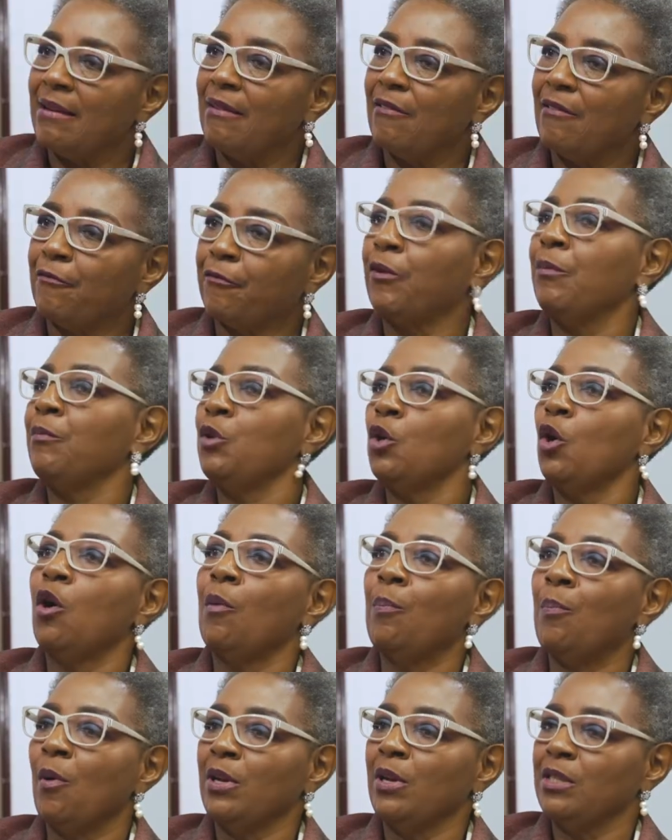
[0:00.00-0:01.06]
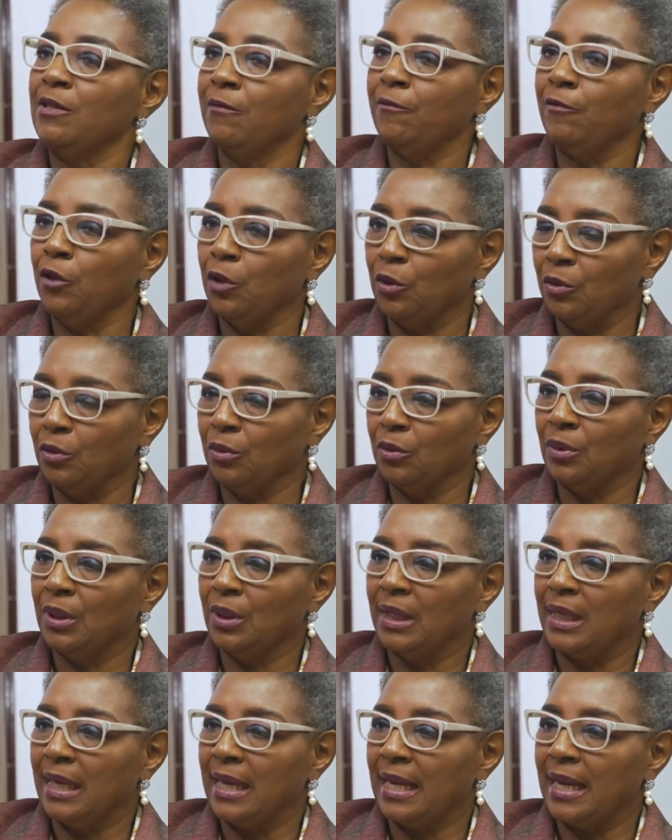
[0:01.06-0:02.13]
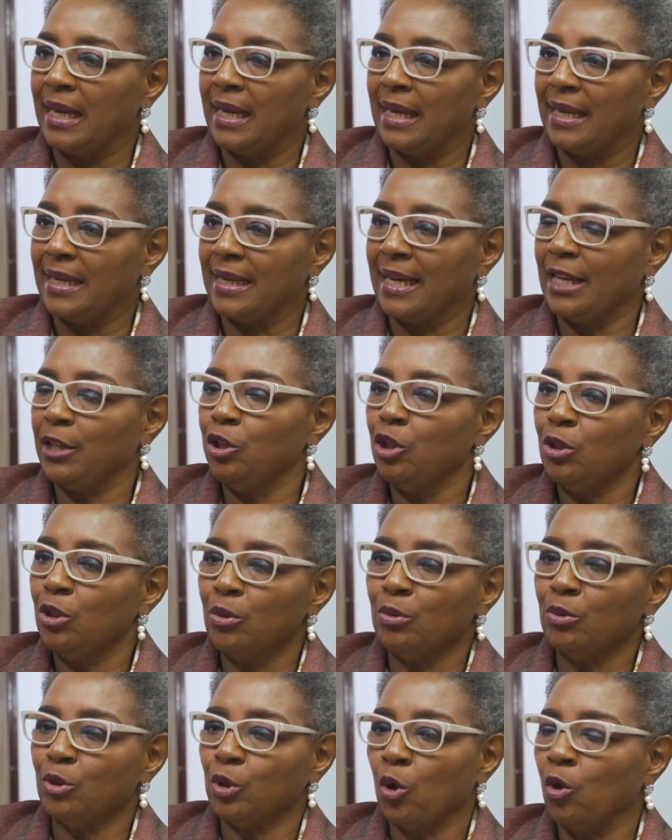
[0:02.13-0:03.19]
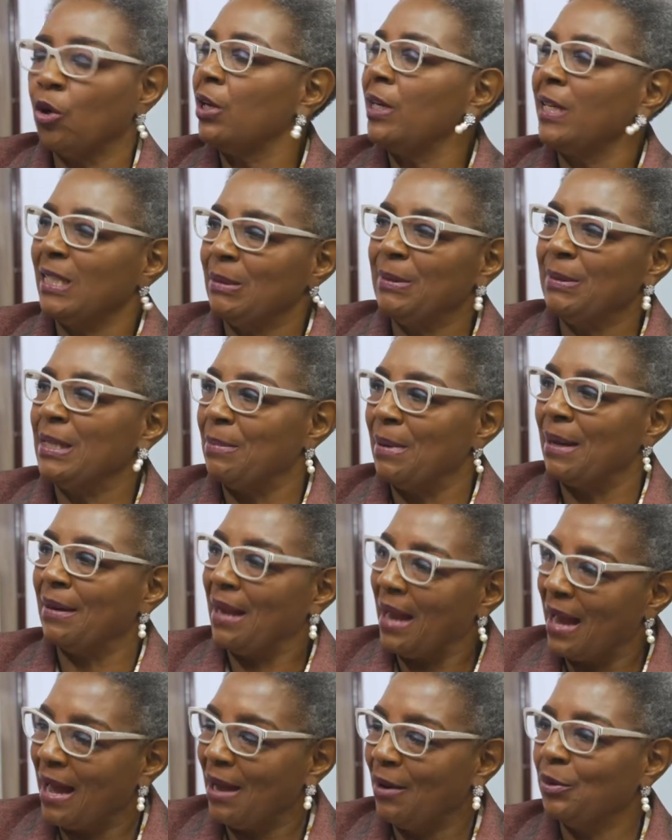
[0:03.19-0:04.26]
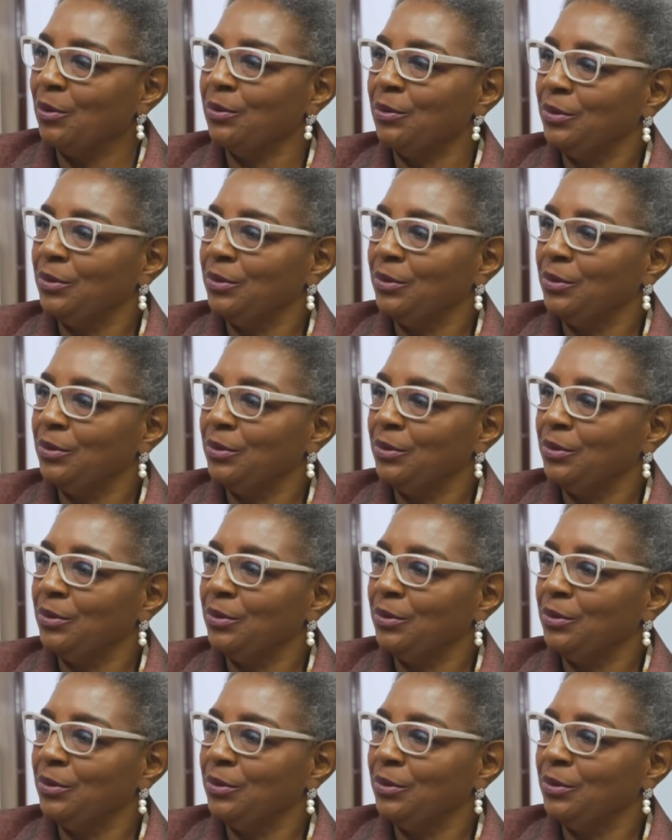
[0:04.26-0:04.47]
From your point of view, can you talk a little bit about how